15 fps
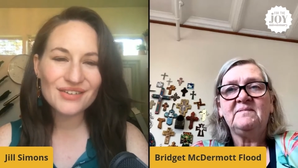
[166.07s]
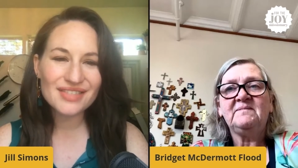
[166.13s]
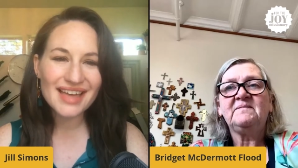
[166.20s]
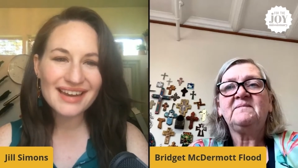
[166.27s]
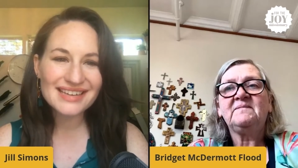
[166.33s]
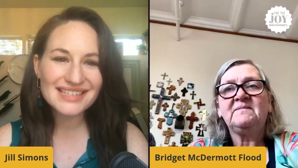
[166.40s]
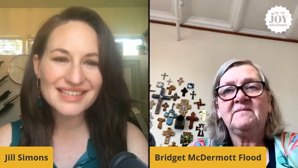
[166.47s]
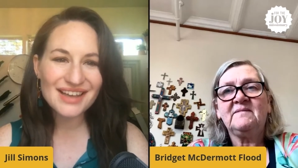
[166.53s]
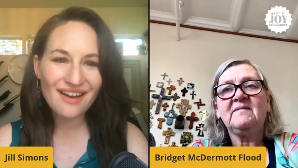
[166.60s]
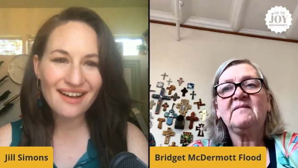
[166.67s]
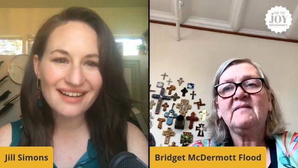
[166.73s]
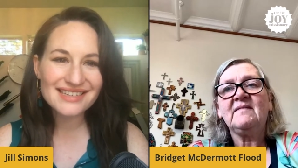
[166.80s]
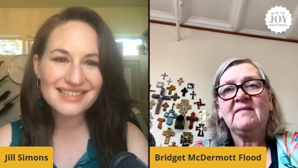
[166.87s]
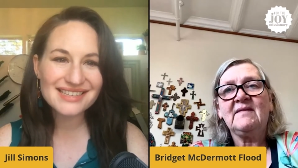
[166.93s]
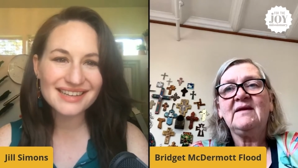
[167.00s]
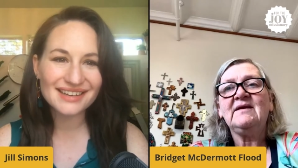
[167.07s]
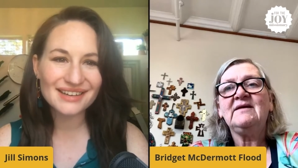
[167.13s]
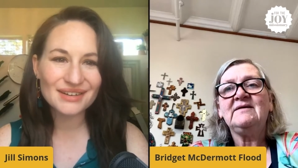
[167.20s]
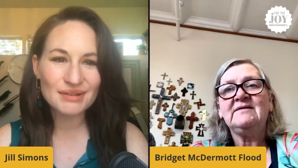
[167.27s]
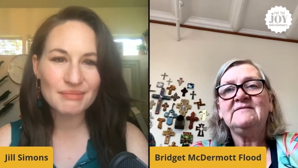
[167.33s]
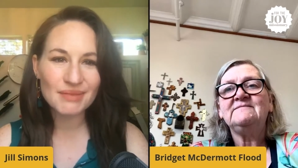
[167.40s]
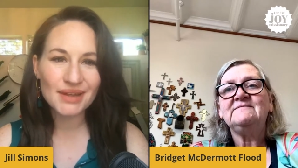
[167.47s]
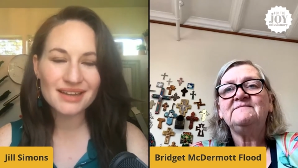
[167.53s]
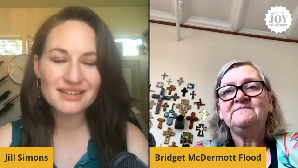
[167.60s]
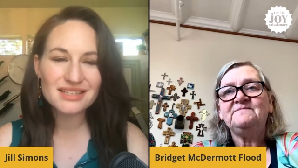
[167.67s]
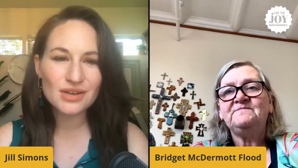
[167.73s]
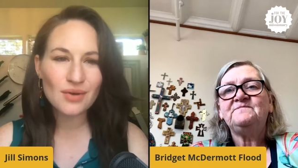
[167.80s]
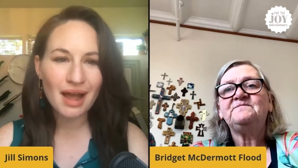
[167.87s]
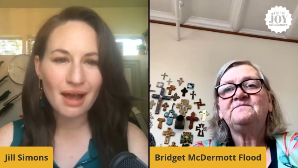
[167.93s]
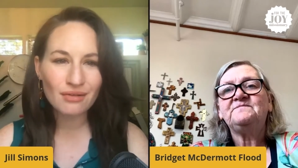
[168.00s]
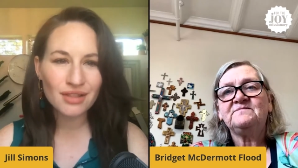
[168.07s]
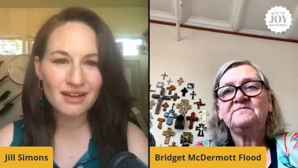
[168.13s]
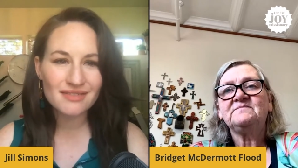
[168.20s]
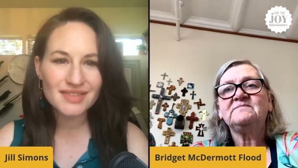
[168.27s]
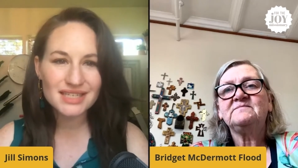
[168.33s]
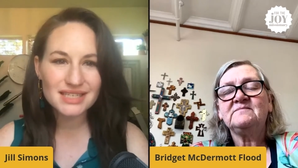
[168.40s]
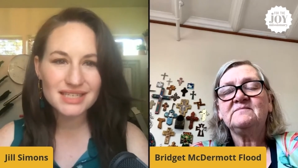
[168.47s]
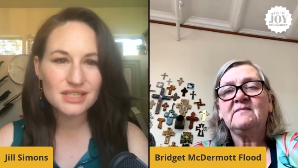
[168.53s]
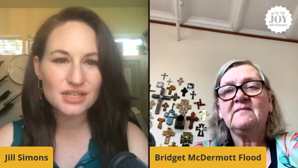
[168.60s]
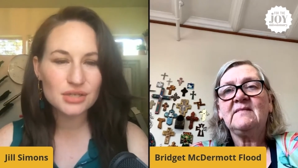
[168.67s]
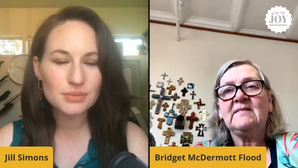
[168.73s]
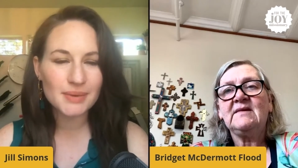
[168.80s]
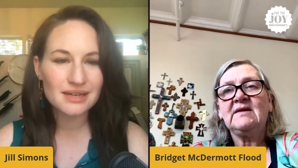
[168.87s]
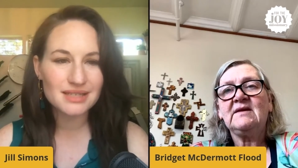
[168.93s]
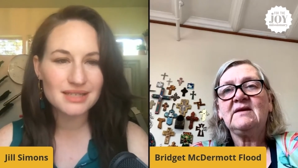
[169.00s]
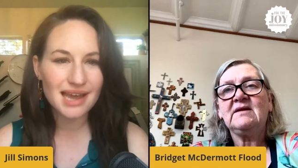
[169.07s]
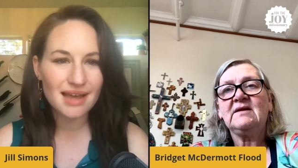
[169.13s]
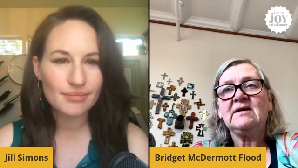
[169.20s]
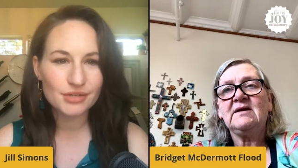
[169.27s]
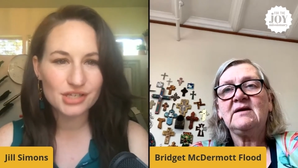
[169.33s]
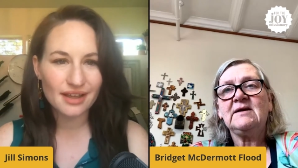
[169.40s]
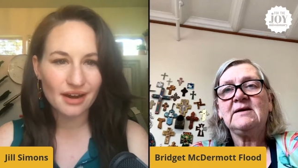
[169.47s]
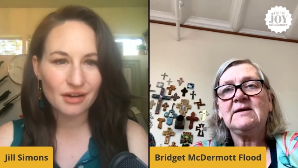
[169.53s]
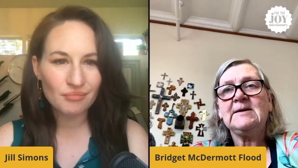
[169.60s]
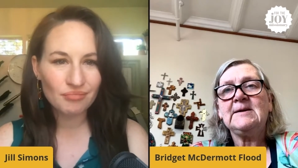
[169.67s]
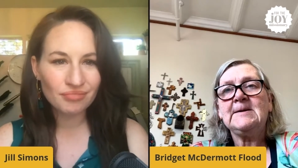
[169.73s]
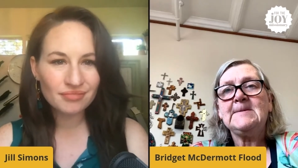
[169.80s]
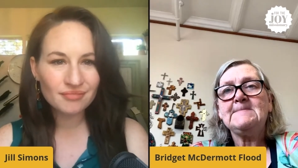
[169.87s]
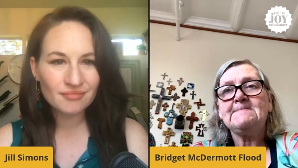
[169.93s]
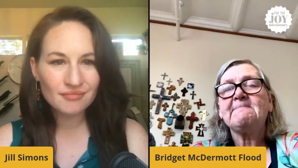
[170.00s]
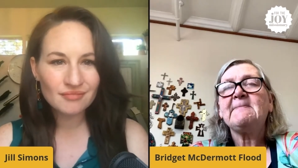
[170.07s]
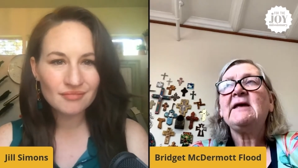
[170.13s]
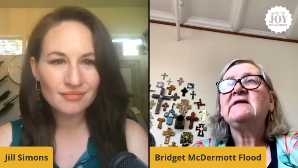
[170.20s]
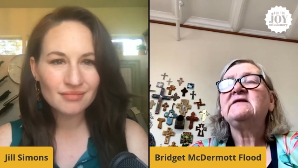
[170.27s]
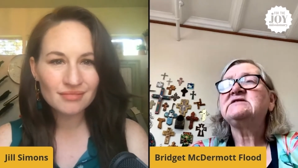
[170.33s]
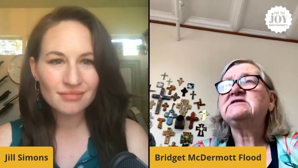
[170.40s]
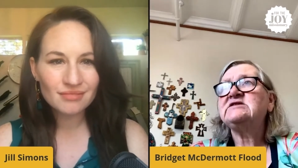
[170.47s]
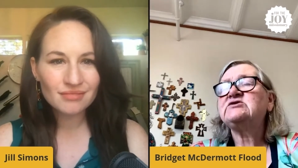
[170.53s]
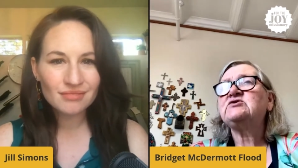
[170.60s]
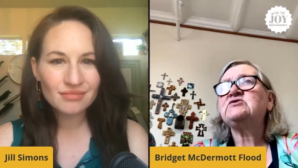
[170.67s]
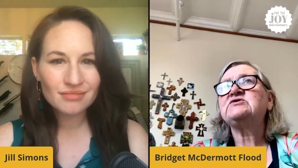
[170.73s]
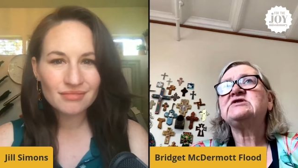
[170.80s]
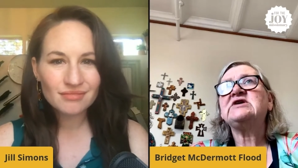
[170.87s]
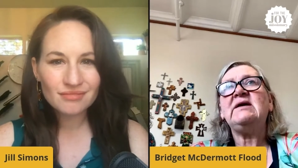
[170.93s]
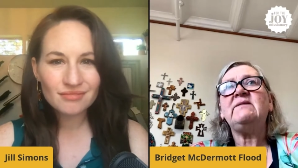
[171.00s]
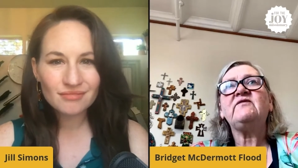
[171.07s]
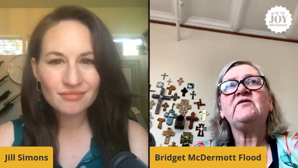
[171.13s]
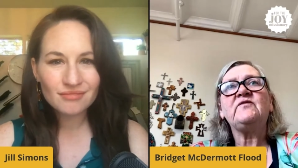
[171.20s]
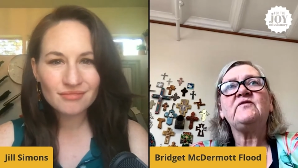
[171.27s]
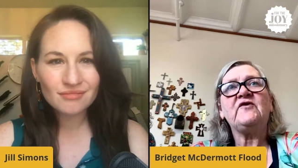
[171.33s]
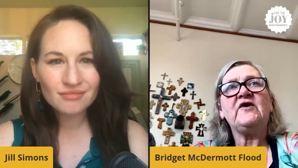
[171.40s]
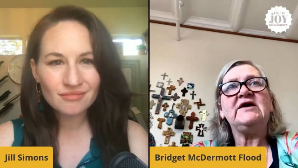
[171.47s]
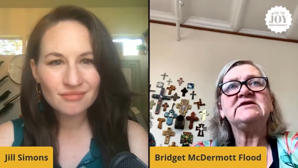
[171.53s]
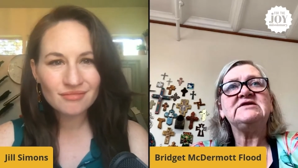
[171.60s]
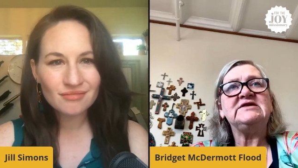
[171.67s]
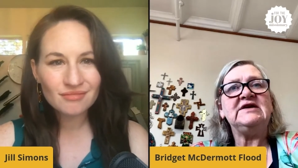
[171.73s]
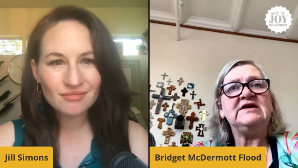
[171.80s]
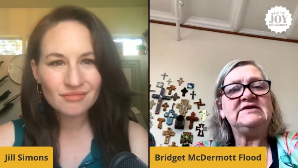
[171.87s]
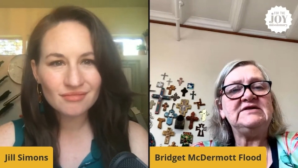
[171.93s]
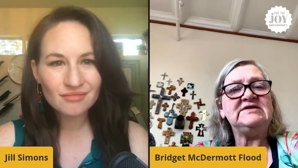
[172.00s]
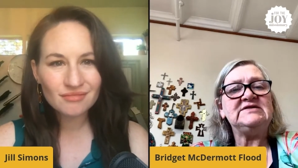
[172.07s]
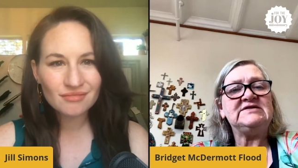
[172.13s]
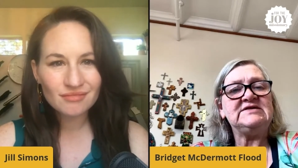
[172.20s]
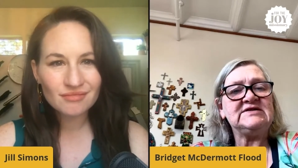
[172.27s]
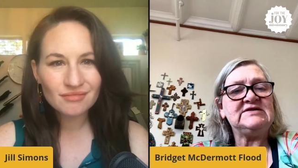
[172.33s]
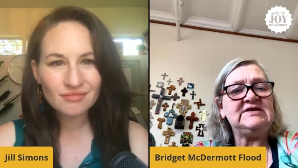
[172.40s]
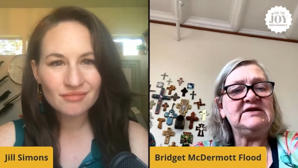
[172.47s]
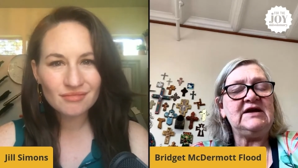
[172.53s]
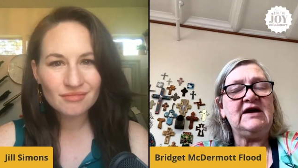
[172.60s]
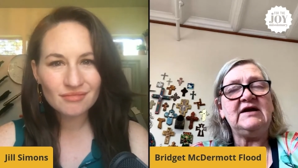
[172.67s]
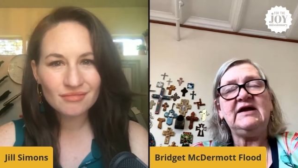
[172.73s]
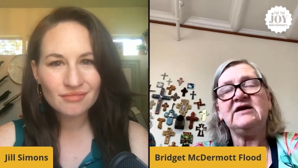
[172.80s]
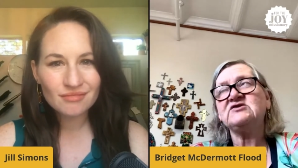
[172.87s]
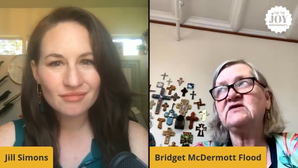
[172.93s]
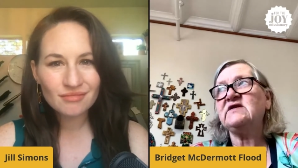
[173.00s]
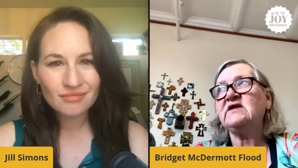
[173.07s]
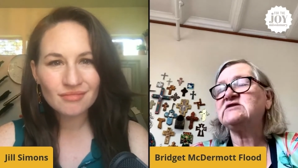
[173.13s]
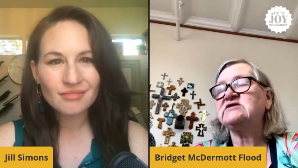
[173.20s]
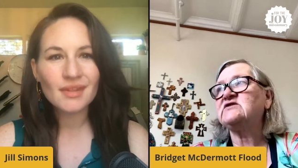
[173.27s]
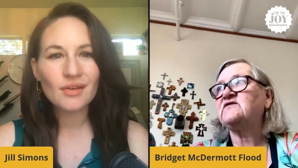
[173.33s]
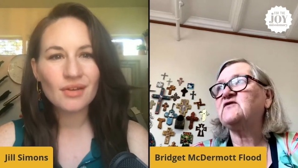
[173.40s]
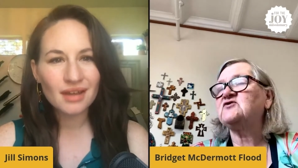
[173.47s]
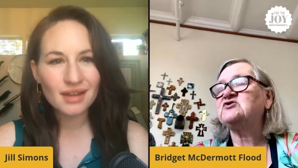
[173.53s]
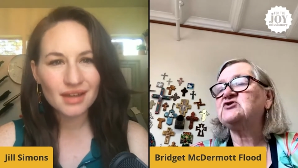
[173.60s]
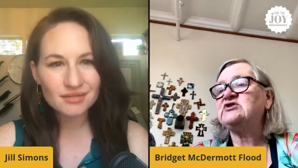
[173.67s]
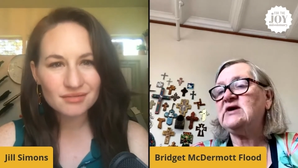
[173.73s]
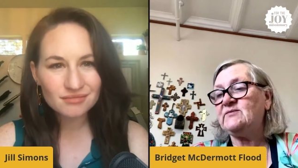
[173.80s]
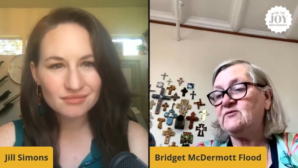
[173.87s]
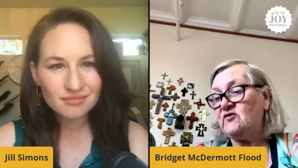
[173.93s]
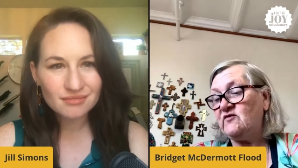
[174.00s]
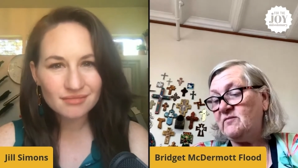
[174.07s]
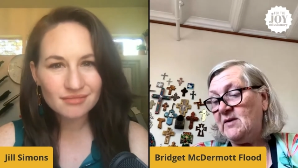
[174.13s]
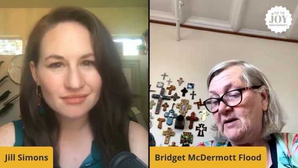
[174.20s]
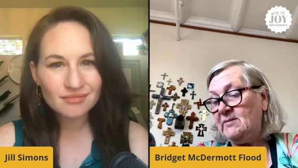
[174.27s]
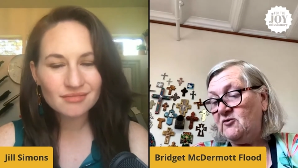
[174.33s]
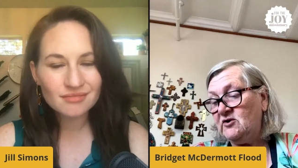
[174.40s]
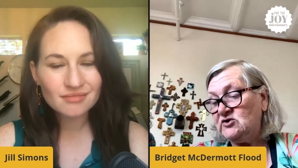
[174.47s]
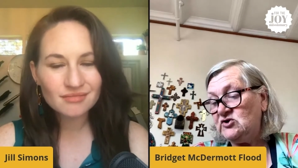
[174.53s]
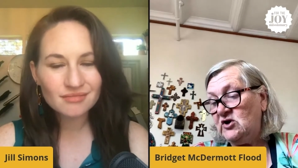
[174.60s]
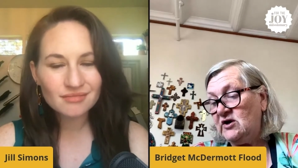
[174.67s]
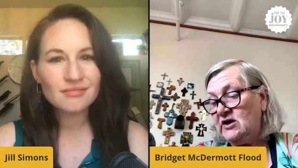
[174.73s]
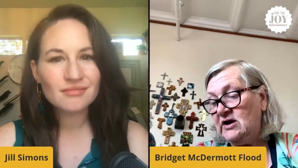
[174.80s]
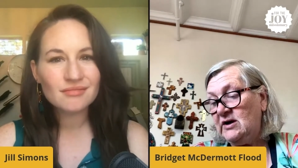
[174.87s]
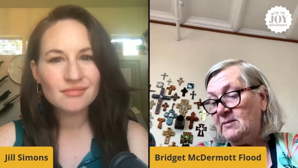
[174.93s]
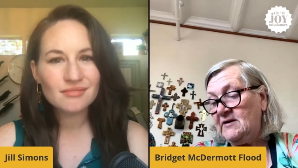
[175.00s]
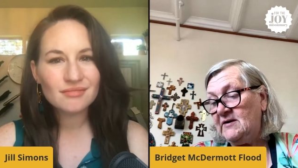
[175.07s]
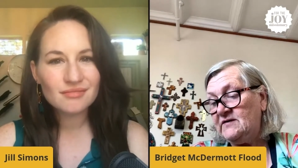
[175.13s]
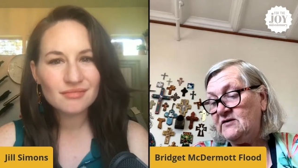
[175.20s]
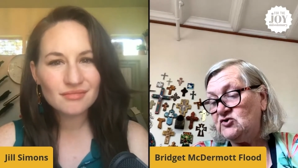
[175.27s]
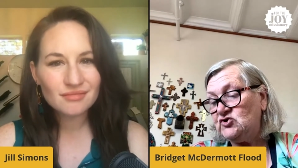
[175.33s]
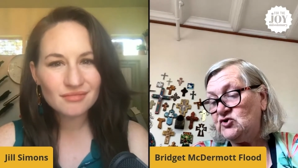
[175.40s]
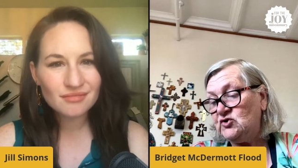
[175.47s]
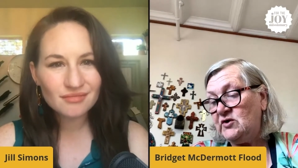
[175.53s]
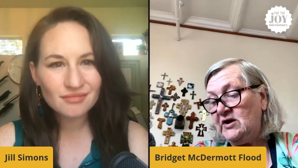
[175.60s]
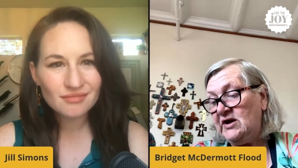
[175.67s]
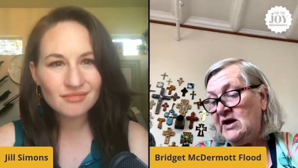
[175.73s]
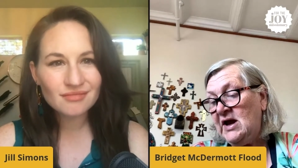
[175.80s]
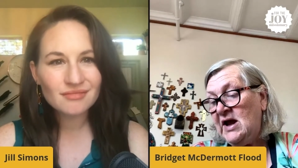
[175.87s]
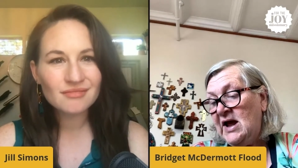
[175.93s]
Speaker 1: that is awesome. So, how long have the sisters been established there?
Speaker 2: The sisters came from France in 1869. Actually, that's the first chapter of my book, talking about their journey.